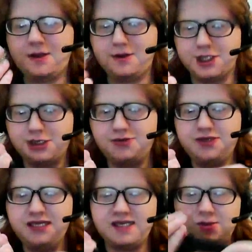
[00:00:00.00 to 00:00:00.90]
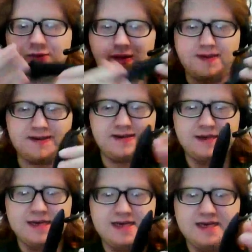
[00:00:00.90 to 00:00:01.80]
To use it as a weapon,
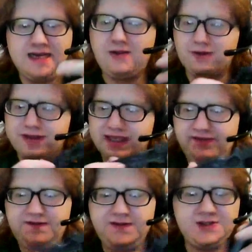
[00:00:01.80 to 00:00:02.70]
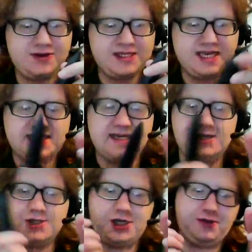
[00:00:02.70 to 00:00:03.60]
either in self-defense or in
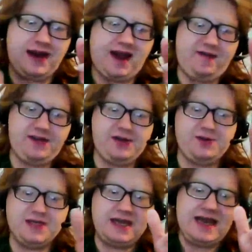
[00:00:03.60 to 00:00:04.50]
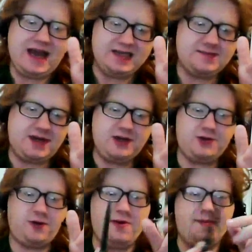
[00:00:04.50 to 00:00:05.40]
assassination, you would have to use it as a
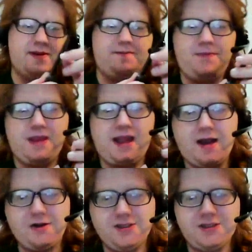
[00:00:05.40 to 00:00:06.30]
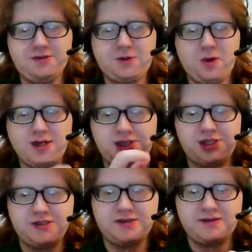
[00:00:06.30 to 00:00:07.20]
puncturing weapon. I also
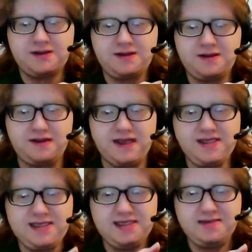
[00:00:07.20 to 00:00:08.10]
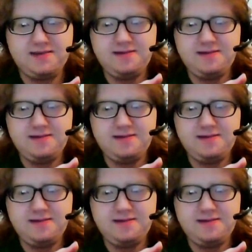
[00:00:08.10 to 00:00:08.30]
question this,